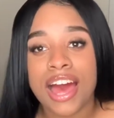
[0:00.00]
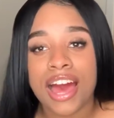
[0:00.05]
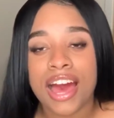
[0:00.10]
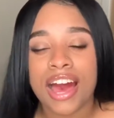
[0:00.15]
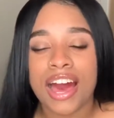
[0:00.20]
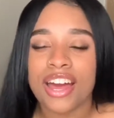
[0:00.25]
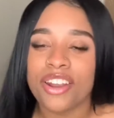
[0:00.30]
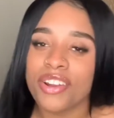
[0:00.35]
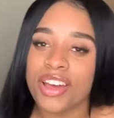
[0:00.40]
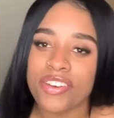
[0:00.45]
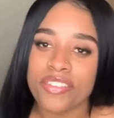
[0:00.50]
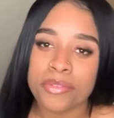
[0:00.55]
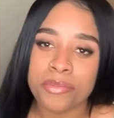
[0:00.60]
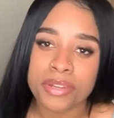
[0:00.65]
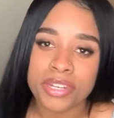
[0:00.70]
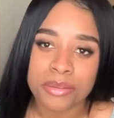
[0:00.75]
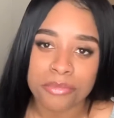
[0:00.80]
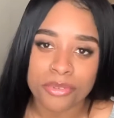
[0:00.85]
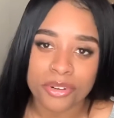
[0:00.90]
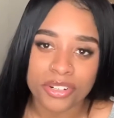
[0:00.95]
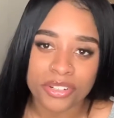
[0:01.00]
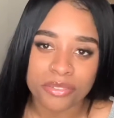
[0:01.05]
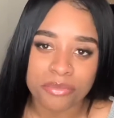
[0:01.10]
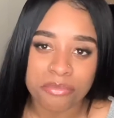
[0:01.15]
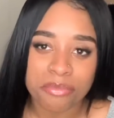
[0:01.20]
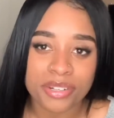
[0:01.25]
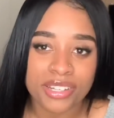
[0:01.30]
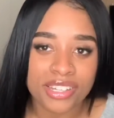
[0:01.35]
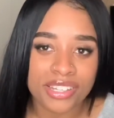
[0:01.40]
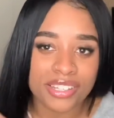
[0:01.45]
I don't have him anymore.
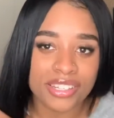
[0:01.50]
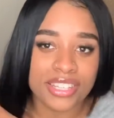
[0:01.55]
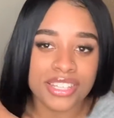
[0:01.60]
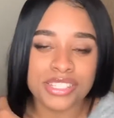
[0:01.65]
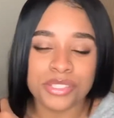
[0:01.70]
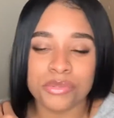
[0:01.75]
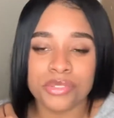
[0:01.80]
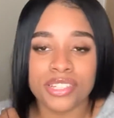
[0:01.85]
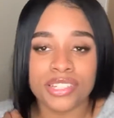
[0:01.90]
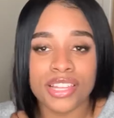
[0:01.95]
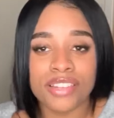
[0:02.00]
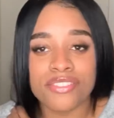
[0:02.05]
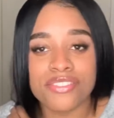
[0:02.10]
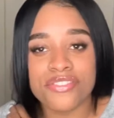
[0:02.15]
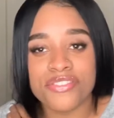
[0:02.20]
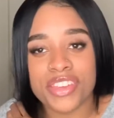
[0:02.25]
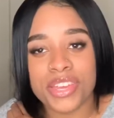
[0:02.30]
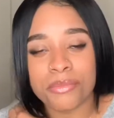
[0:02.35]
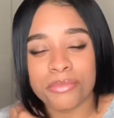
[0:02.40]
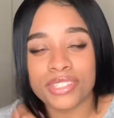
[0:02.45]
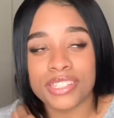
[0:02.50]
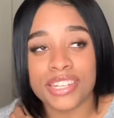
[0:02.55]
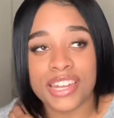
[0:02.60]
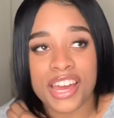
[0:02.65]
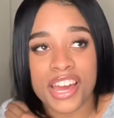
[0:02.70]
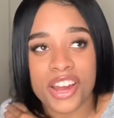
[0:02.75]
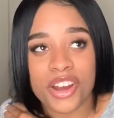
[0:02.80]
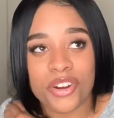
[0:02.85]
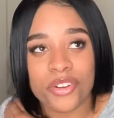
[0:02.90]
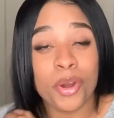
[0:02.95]
But he's with a loving family
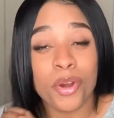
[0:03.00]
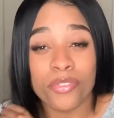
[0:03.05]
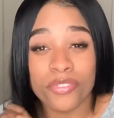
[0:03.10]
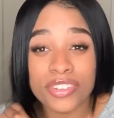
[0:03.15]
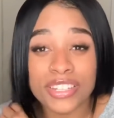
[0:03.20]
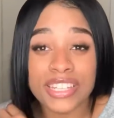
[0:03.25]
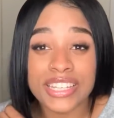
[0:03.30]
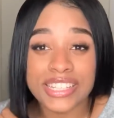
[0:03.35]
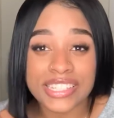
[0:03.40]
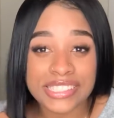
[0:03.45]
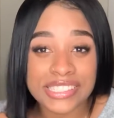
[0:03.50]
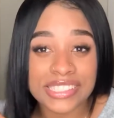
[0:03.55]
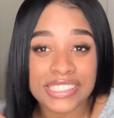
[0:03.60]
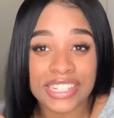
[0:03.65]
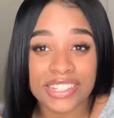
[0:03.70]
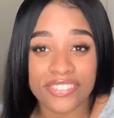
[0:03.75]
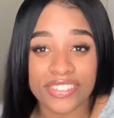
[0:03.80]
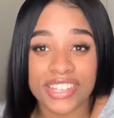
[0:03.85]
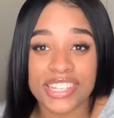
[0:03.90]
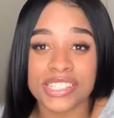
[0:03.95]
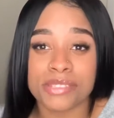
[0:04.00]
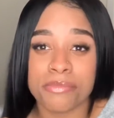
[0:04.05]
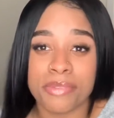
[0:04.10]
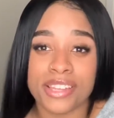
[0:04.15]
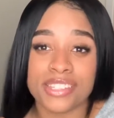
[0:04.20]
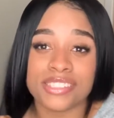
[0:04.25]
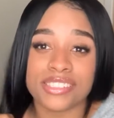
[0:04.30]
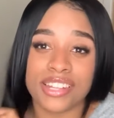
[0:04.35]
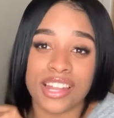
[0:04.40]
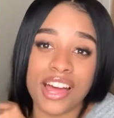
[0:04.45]
now. Hopefully he's living his
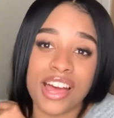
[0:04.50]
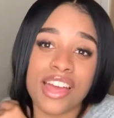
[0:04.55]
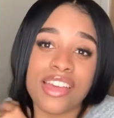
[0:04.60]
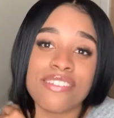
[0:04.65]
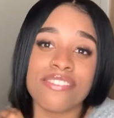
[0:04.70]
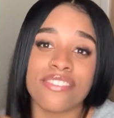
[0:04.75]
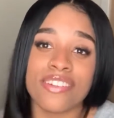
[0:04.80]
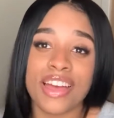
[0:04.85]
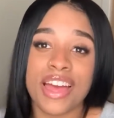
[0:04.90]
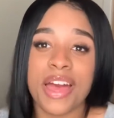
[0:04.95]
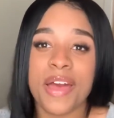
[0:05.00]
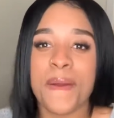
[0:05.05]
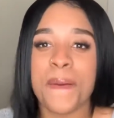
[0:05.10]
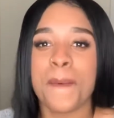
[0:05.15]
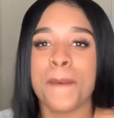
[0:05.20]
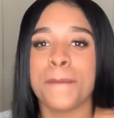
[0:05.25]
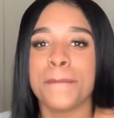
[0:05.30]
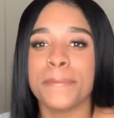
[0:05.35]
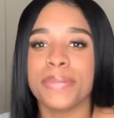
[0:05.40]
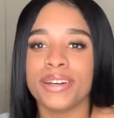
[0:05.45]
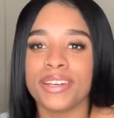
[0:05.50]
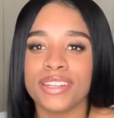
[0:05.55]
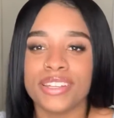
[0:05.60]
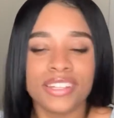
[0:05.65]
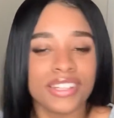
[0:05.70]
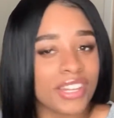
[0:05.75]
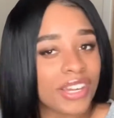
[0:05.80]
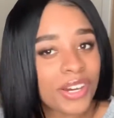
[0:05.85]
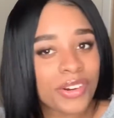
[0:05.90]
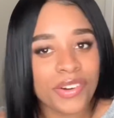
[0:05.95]
best life. But
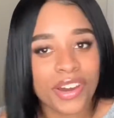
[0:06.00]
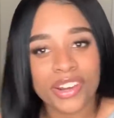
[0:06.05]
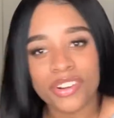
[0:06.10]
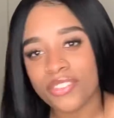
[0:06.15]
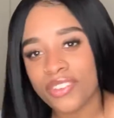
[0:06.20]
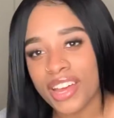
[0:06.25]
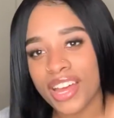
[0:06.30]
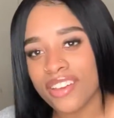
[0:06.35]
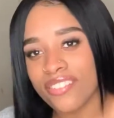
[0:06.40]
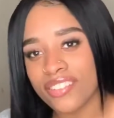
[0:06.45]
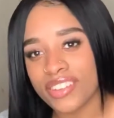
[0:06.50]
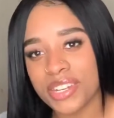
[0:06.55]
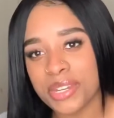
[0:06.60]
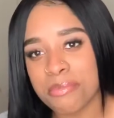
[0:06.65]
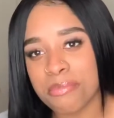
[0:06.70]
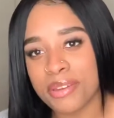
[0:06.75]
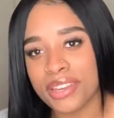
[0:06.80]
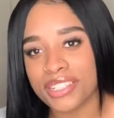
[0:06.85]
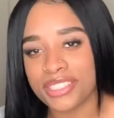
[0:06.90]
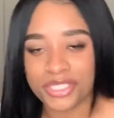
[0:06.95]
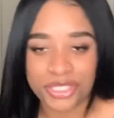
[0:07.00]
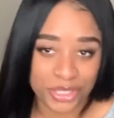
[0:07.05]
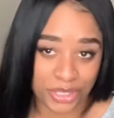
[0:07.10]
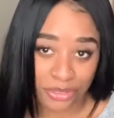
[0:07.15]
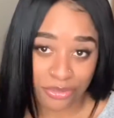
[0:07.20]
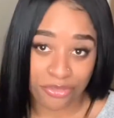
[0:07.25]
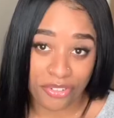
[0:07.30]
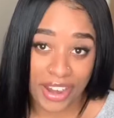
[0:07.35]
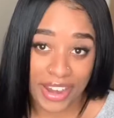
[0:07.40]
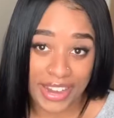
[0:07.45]
no, I don't have any pets
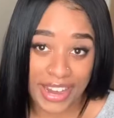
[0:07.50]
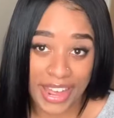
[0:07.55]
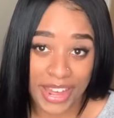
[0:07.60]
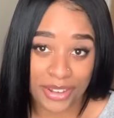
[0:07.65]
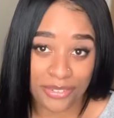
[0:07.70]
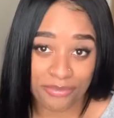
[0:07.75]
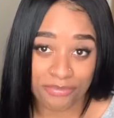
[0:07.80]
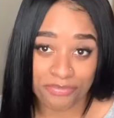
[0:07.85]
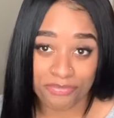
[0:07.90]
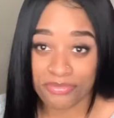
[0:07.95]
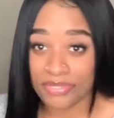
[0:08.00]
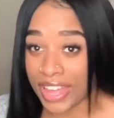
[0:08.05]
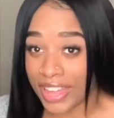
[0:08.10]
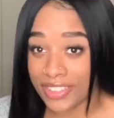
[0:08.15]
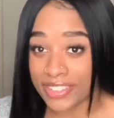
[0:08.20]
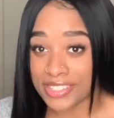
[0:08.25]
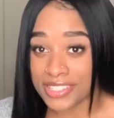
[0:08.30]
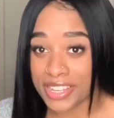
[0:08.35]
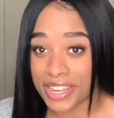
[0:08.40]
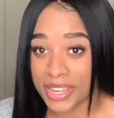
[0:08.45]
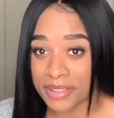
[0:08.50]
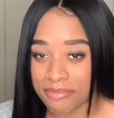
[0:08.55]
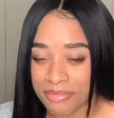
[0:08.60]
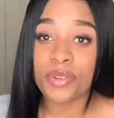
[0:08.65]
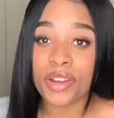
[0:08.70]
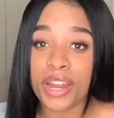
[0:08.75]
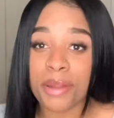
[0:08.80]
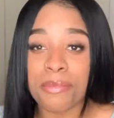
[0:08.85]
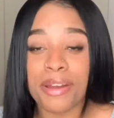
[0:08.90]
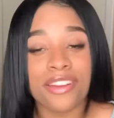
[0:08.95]
right now at the time.
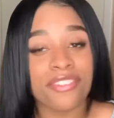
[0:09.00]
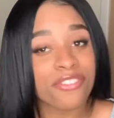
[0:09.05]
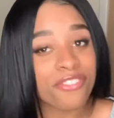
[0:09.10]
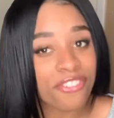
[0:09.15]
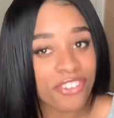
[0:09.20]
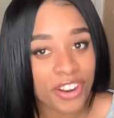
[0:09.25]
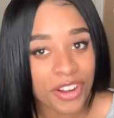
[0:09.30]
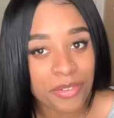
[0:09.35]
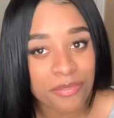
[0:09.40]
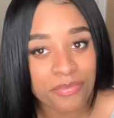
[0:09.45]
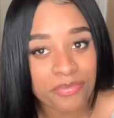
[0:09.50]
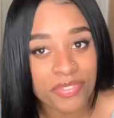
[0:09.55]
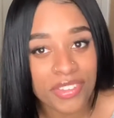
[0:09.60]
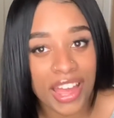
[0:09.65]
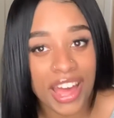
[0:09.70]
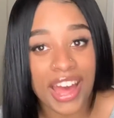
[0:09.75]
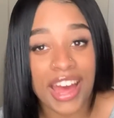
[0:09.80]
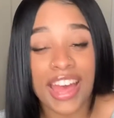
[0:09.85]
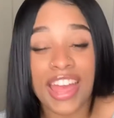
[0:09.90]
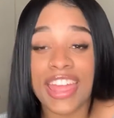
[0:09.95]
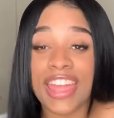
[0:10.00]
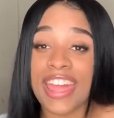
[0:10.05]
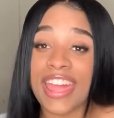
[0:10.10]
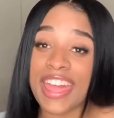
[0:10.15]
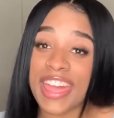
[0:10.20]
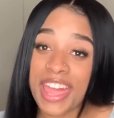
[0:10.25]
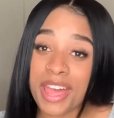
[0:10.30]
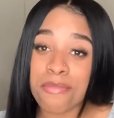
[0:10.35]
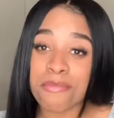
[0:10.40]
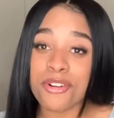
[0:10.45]
Where am I from? I
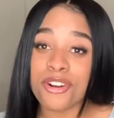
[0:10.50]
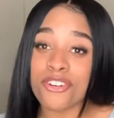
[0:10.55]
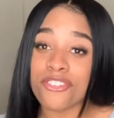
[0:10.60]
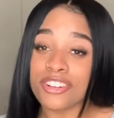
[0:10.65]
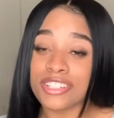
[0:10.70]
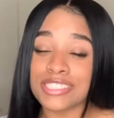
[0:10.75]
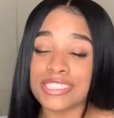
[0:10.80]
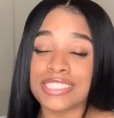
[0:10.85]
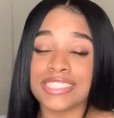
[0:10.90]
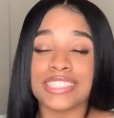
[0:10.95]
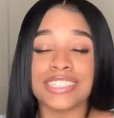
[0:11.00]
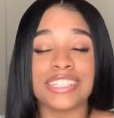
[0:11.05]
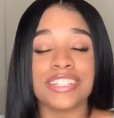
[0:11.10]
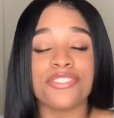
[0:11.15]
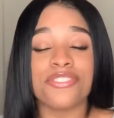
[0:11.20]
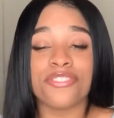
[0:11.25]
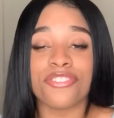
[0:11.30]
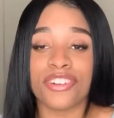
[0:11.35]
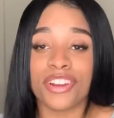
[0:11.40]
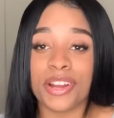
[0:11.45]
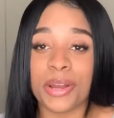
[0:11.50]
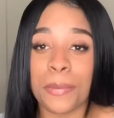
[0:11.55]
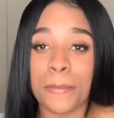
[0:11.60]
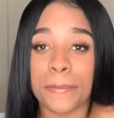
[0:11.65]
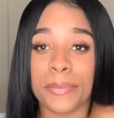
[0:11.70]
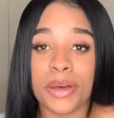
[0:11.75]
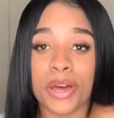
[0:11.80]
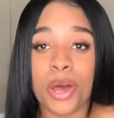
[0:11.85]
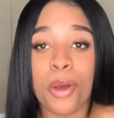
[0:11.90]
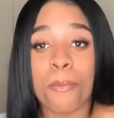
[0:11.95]
am originally
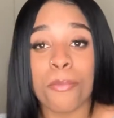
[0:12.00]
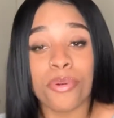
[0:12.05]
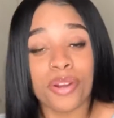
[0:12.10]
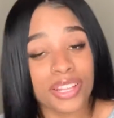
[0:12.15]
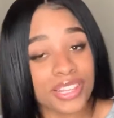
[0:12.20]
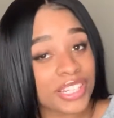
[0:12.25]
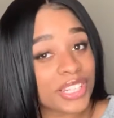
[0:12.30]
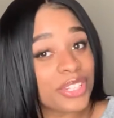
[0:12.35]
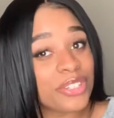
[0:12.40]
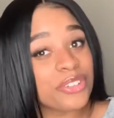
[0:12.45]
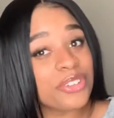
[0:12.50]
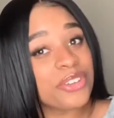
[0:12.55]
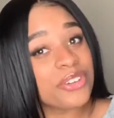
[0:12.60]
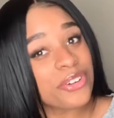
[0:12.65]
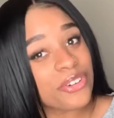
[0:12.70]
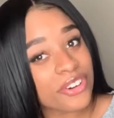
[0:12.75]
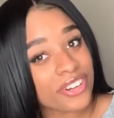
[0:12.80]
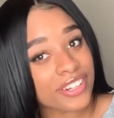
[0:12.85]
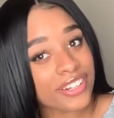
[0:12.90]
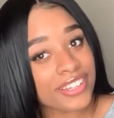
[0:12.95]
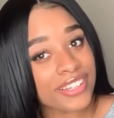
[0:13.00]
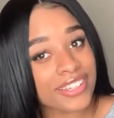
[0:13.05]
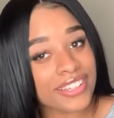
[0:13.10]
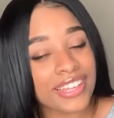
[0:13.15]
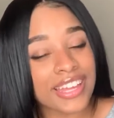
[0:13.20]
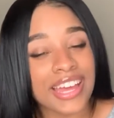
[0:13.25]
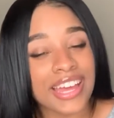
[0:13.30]
from Brooklyn, New York.